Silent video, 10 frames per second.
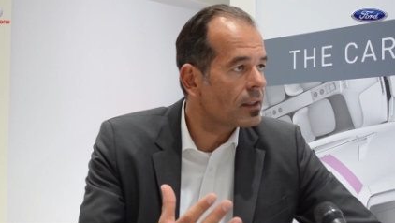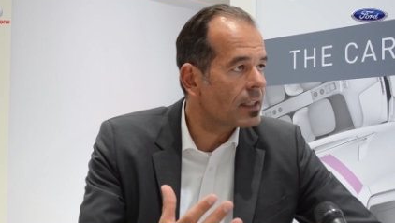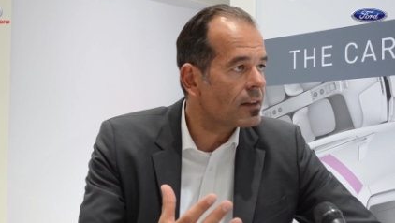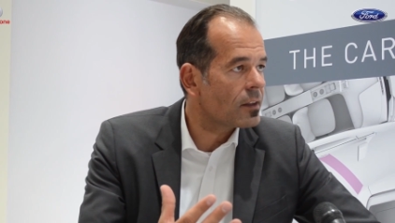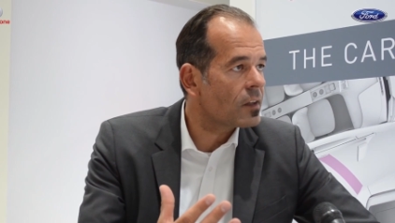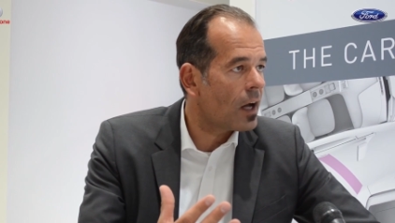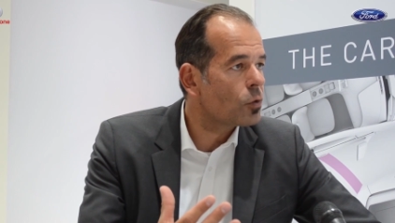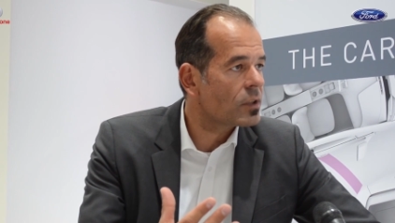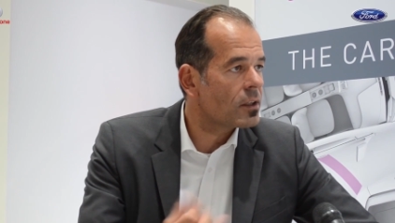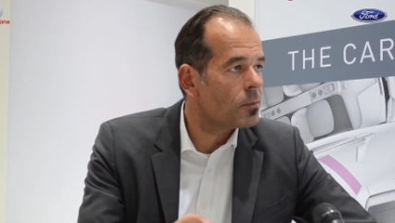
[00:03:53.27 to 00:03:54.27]
get this
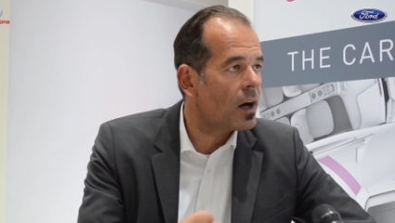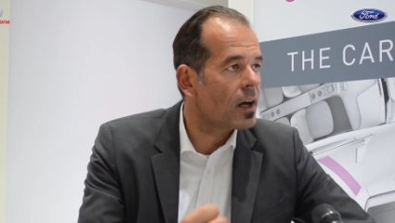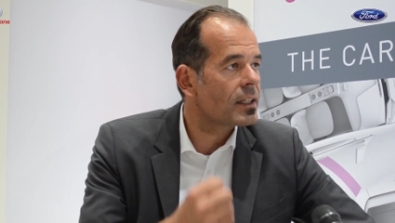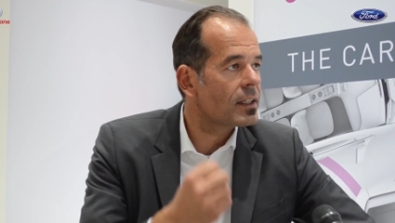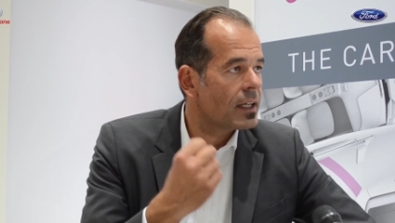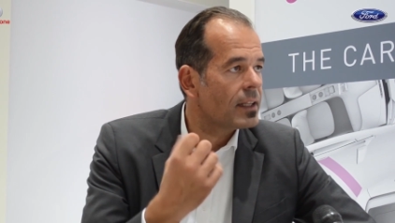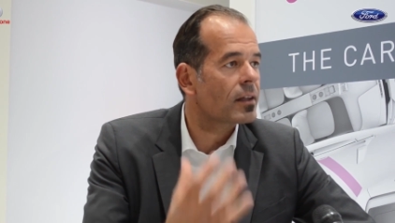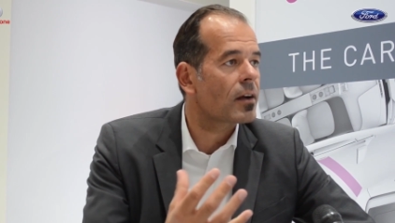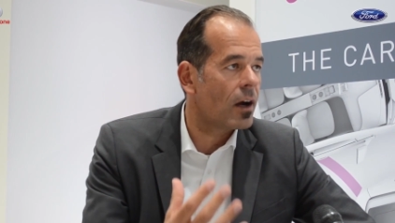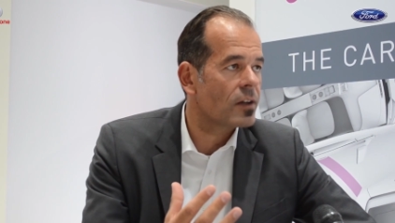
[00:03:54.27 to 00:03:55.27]
out in the market and the
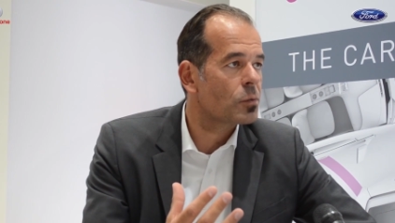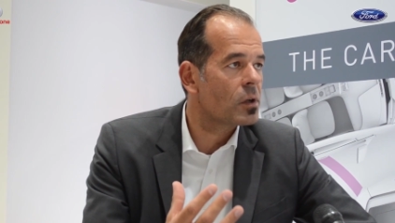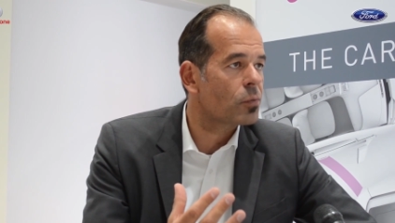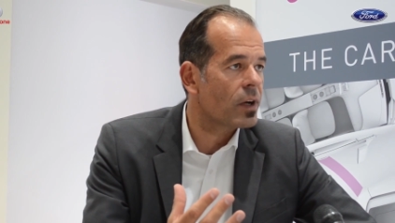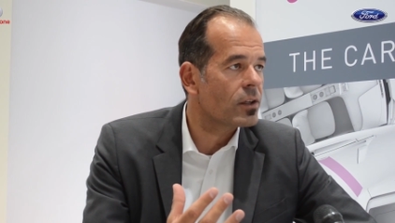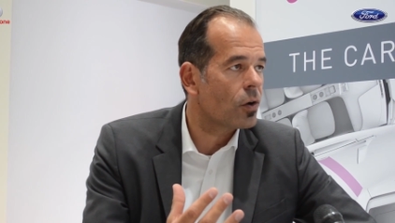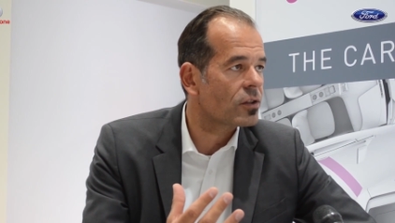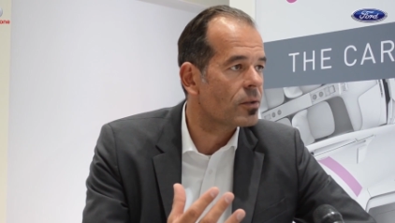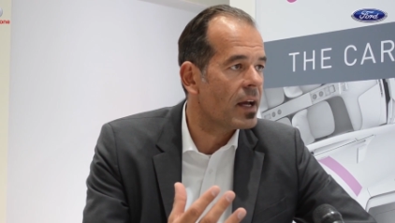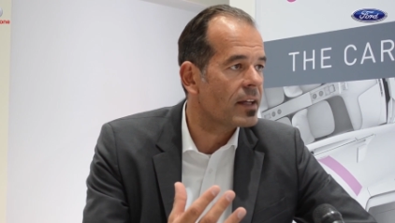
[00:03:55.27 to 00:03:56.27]
cars will brake
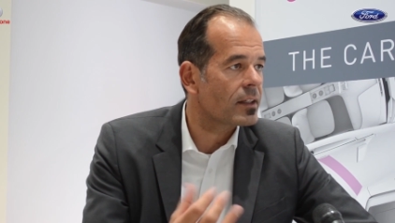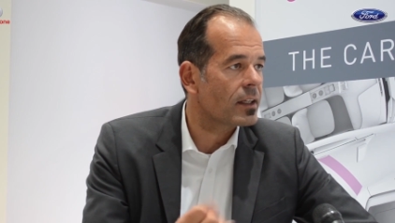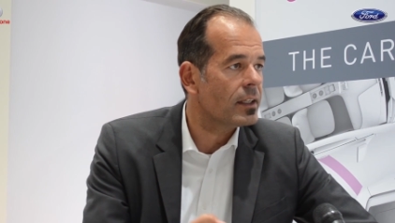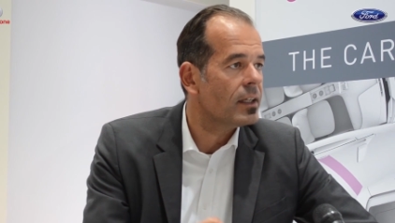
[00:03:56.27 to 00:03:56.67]
automatically.